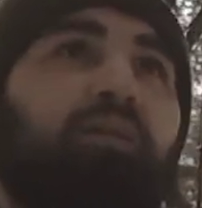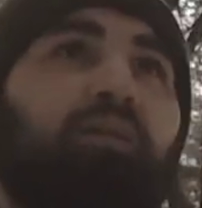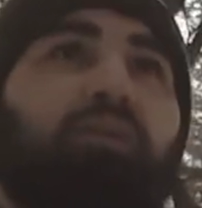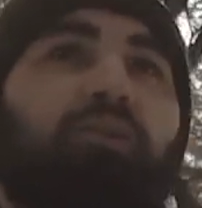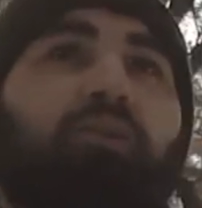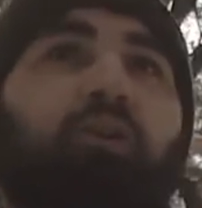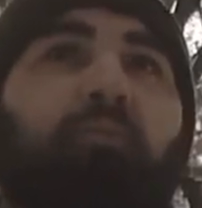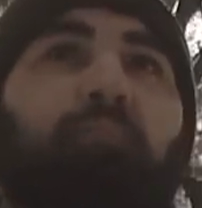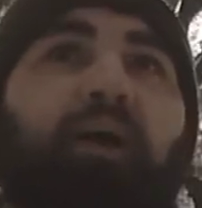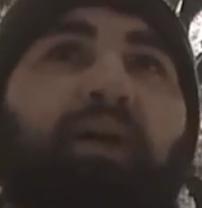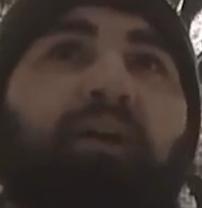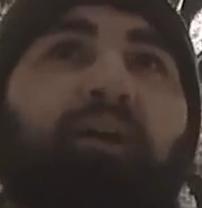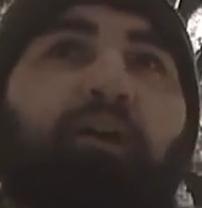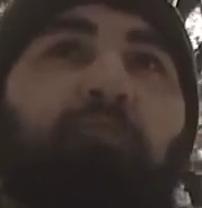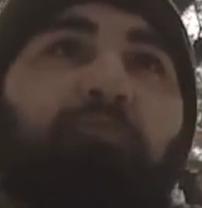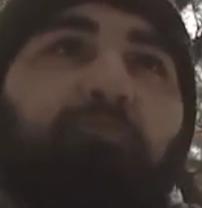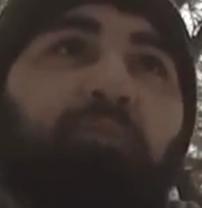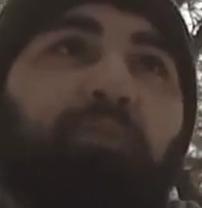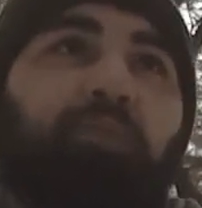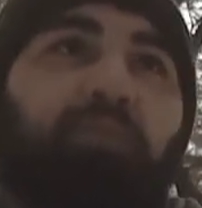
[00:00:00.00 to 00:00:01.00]
You know, am I
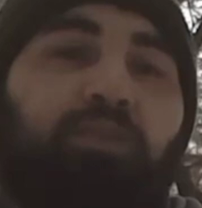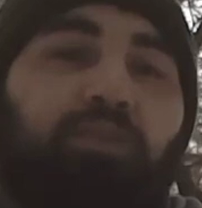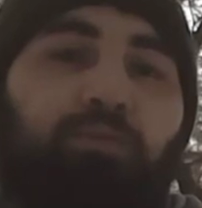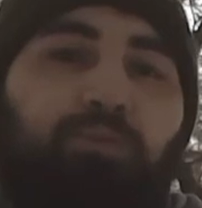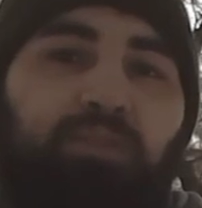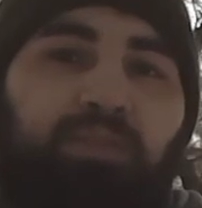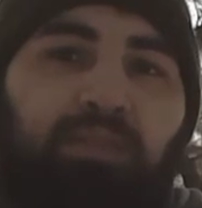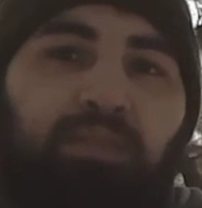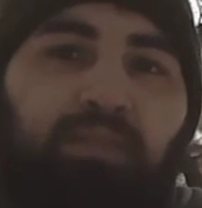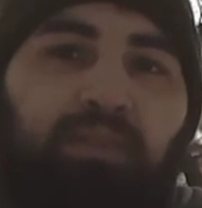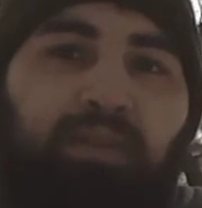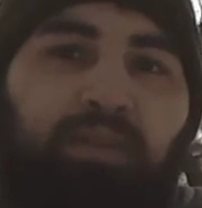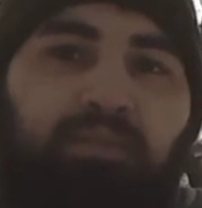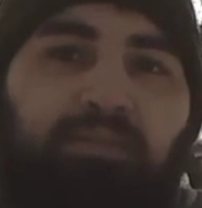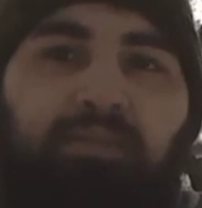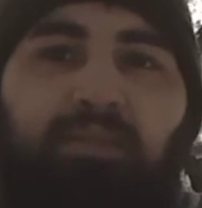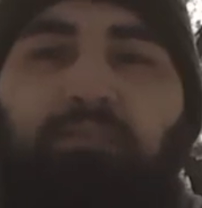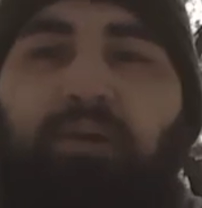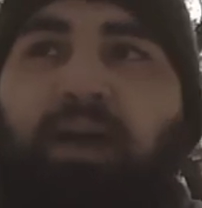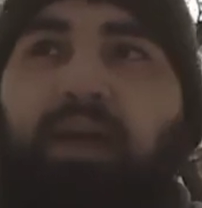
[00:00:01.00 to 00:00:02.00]
comfortable using
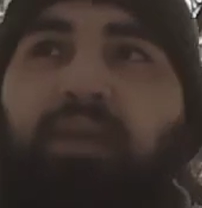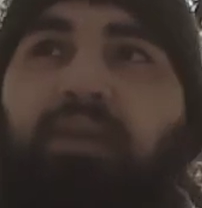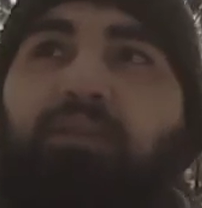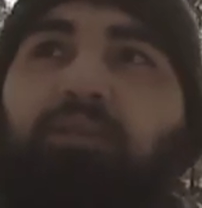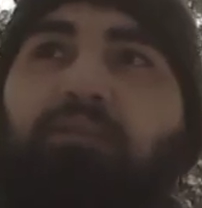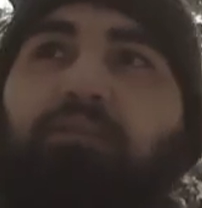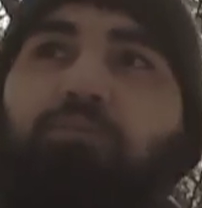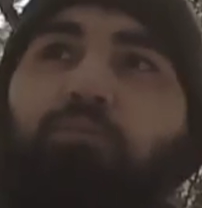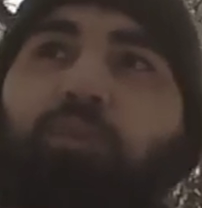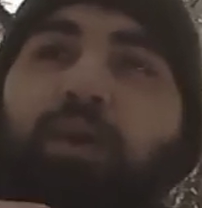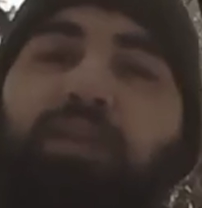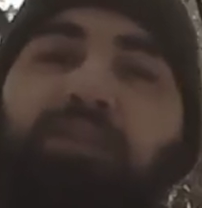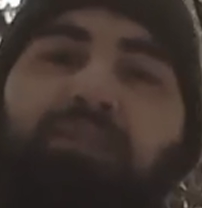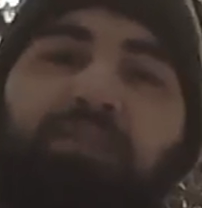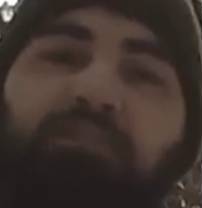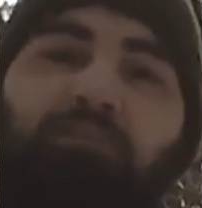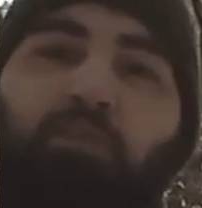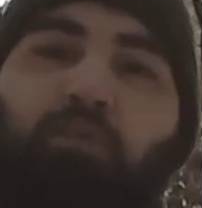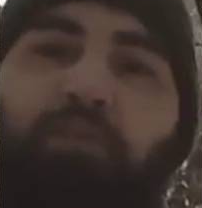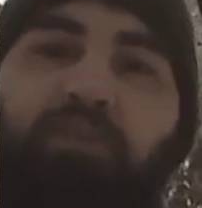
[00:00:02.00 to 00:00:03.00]
this? Am I
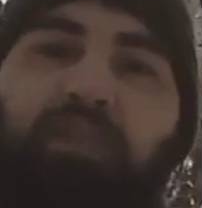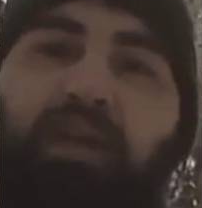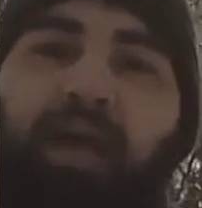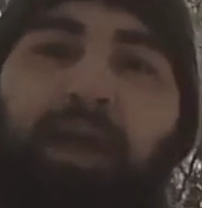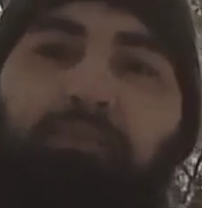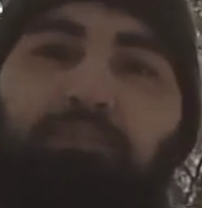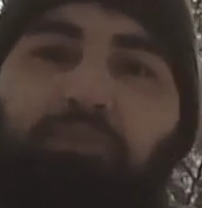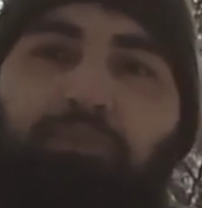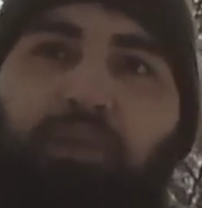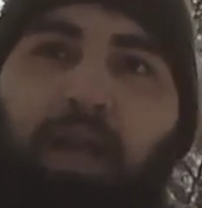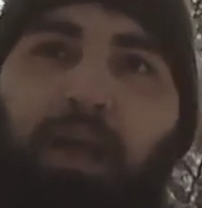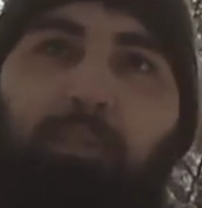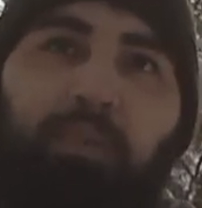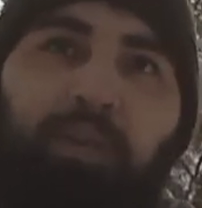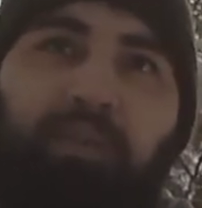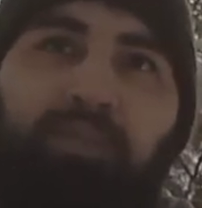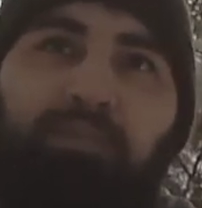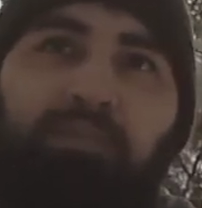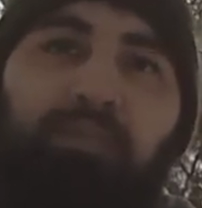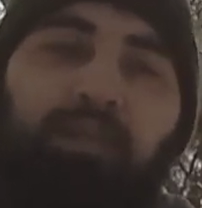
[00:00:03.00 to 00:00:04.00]
wasting more time
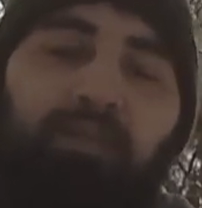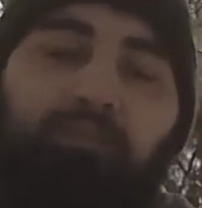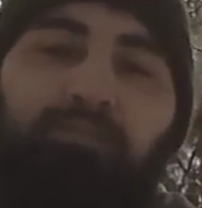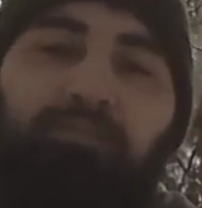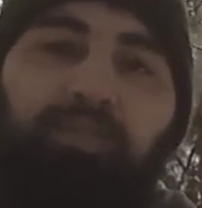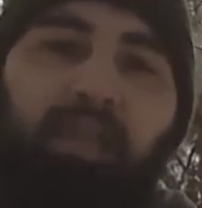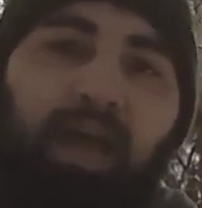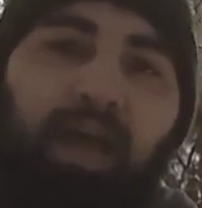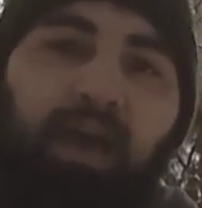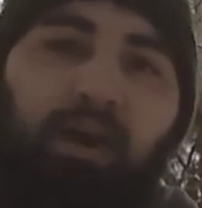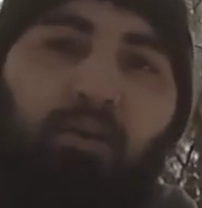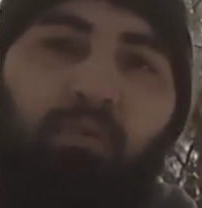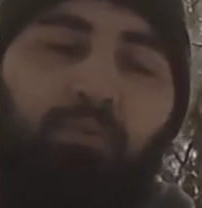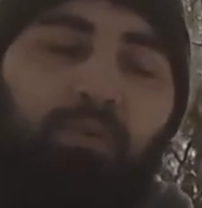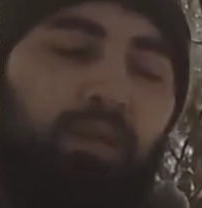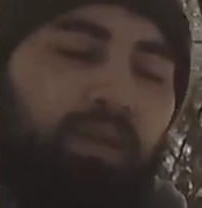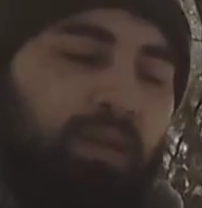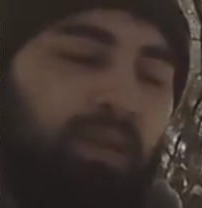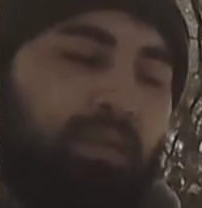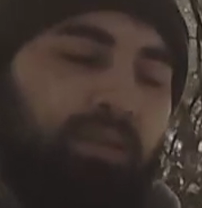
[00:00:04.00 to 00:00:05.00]
chopping stuff
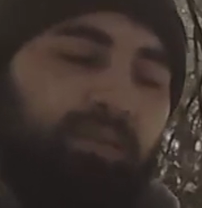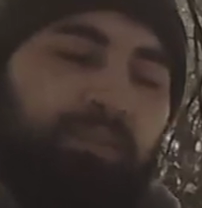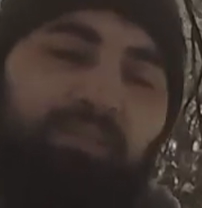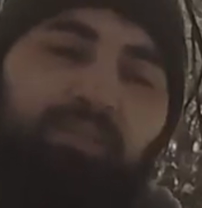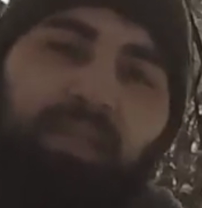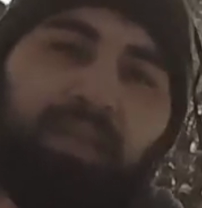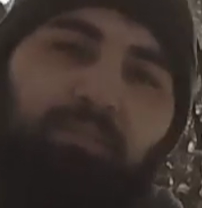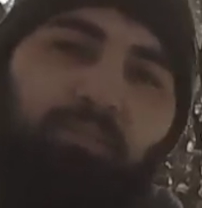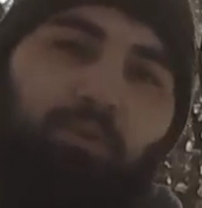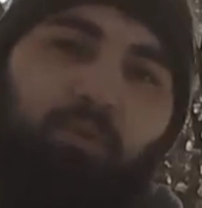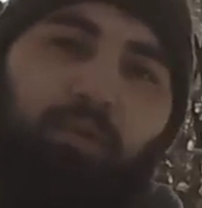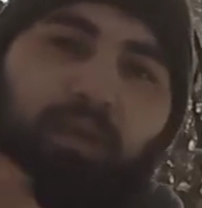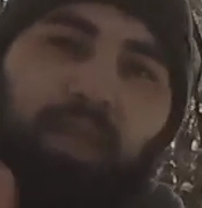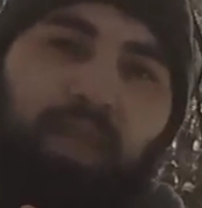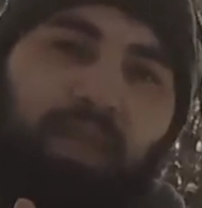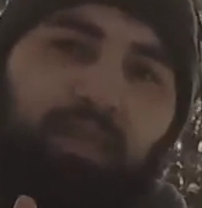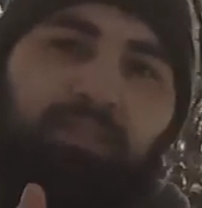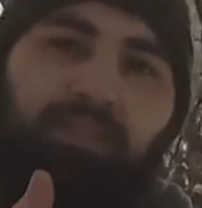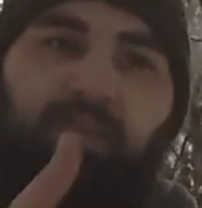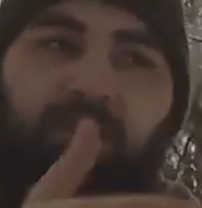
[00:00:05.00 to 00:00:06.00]
down? Does it take more
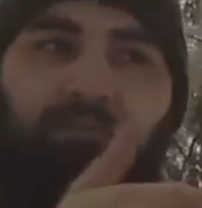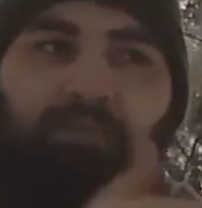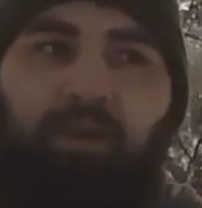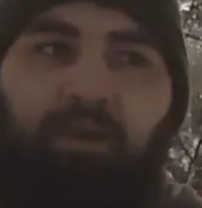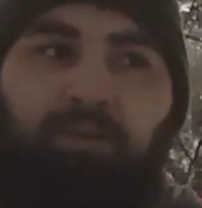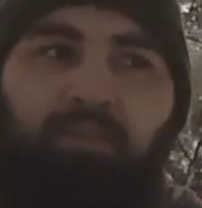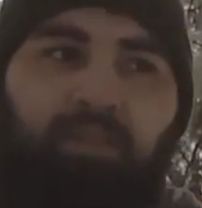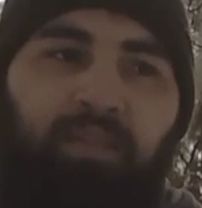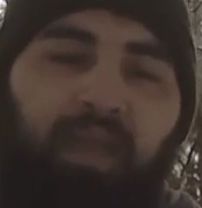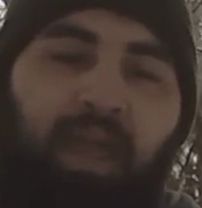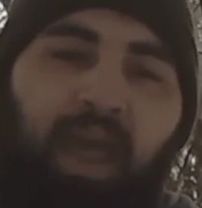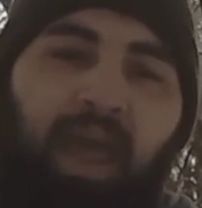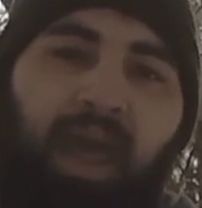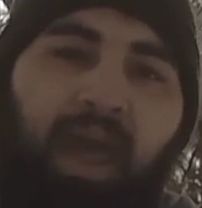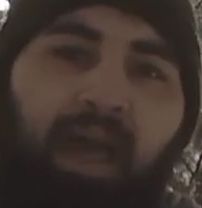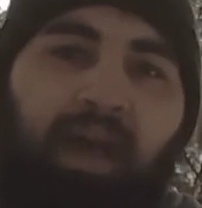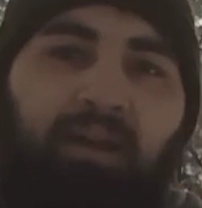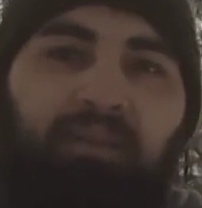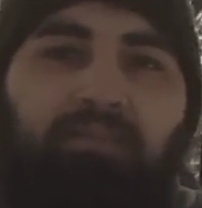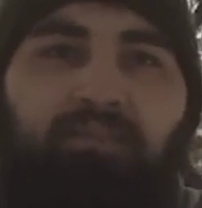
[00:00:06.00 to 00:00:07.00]
hits compared to the
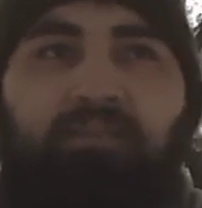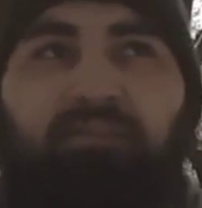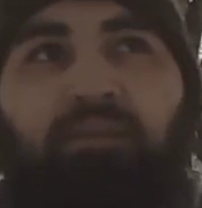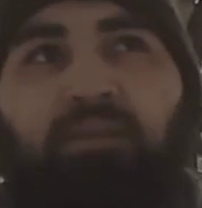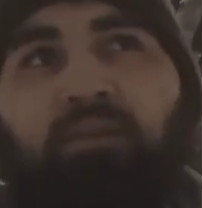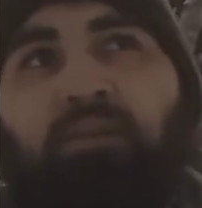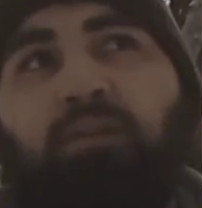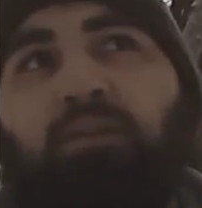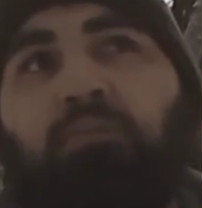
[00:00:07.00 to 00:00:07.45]
axe?